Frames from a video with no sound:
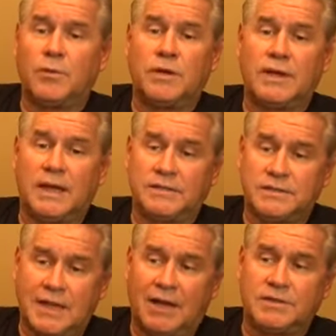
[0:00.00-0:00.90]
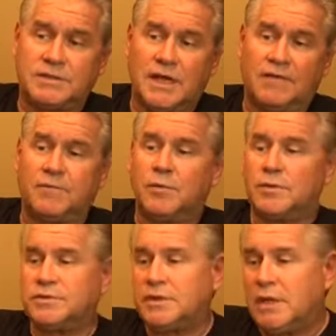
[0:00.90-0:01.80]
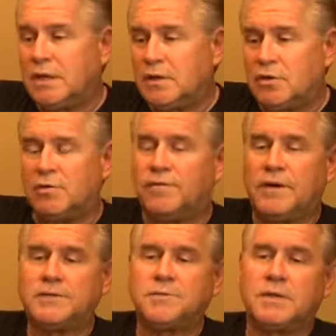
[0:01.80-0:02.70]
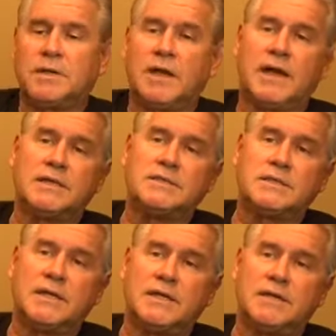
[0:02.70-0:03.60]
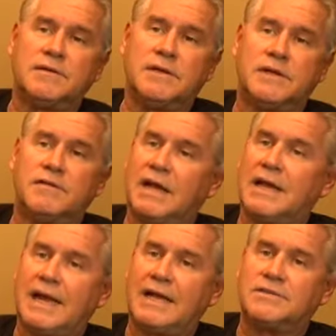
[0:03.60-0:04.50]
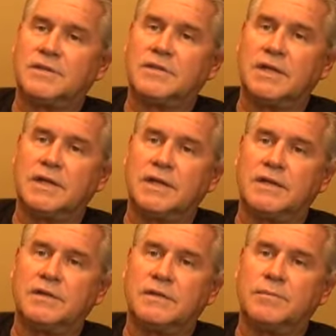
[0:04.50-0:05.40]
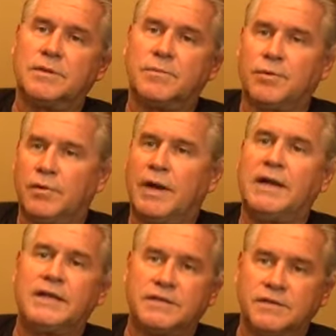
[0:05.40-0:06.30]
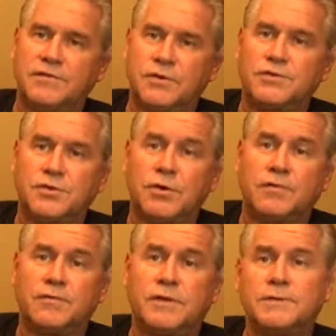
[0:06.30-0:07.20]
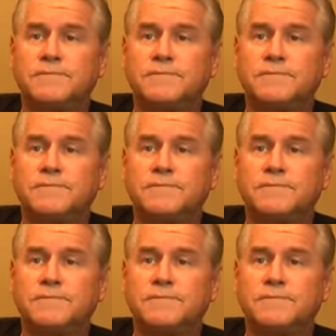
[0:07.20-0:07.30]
We got solid sophomores, good freshman class, and then you, you know, you got Hazlett leading the, the parade into the future, hopefully.